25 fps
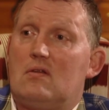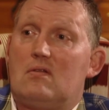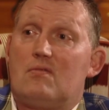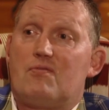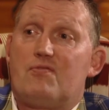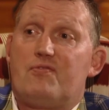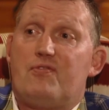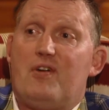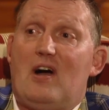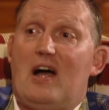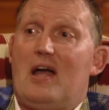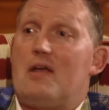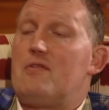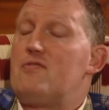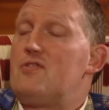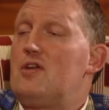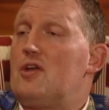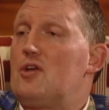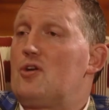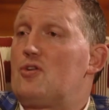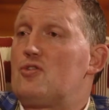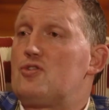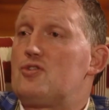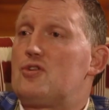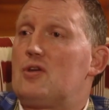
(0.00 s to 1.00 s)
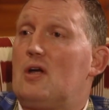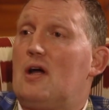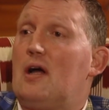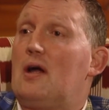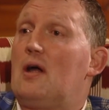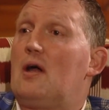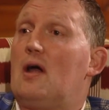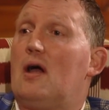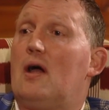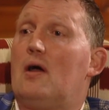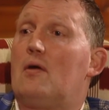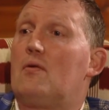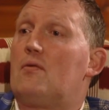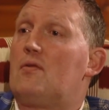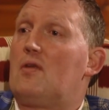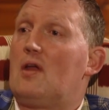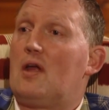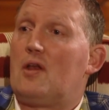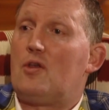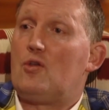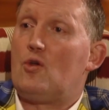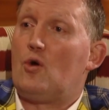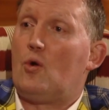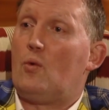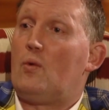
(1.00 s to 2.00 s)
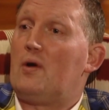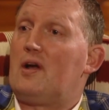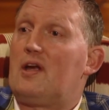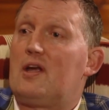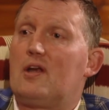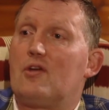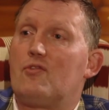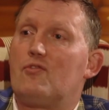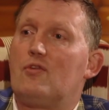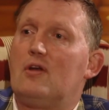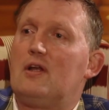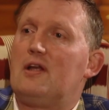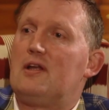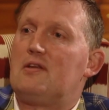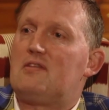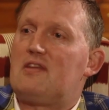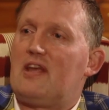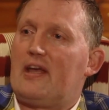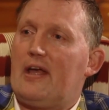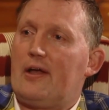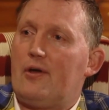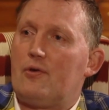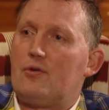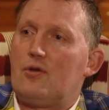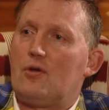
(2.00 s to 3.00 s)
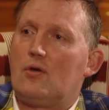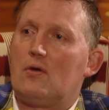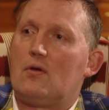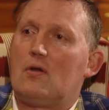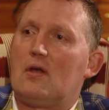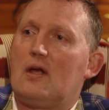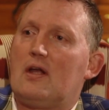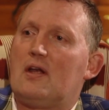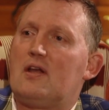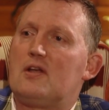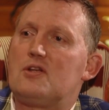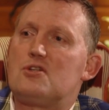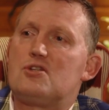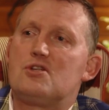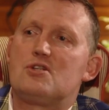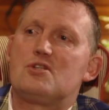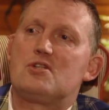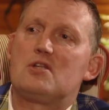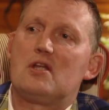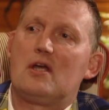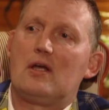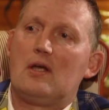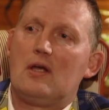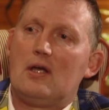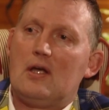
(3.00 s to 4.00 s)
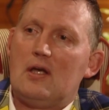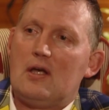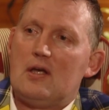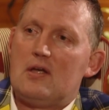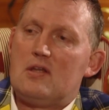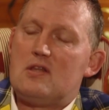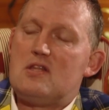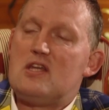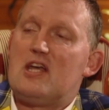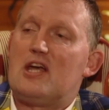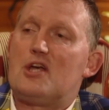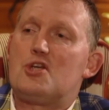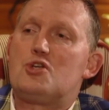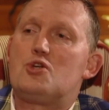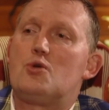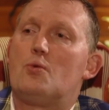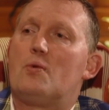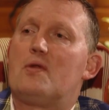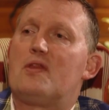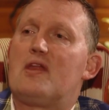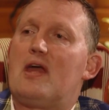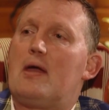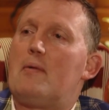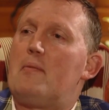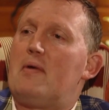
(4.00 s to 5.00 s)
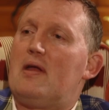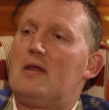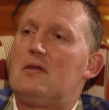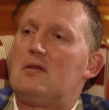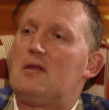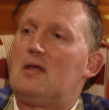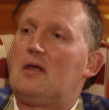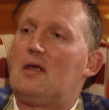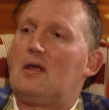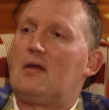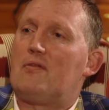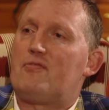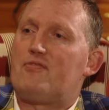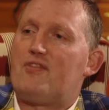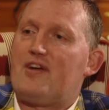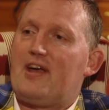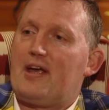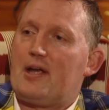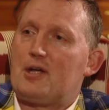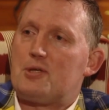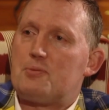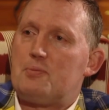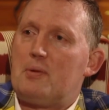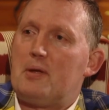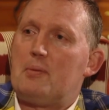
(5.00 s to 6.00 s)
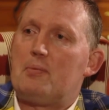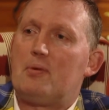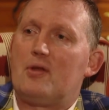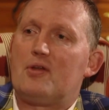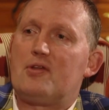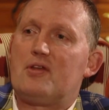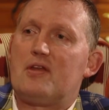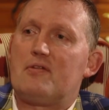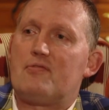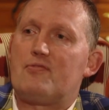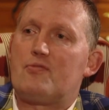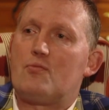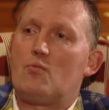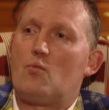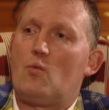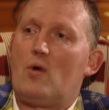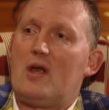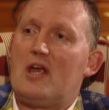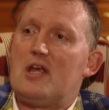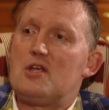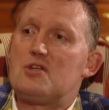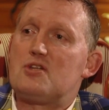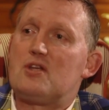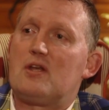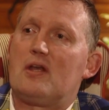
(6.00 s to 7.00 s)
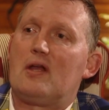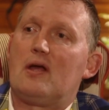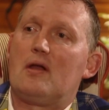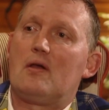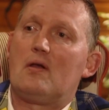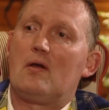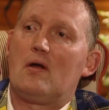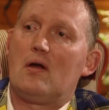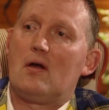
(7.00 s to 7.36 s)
5 years. And no one can really tell you. And this is the issue with MND. It affects people in different ways. And I'm,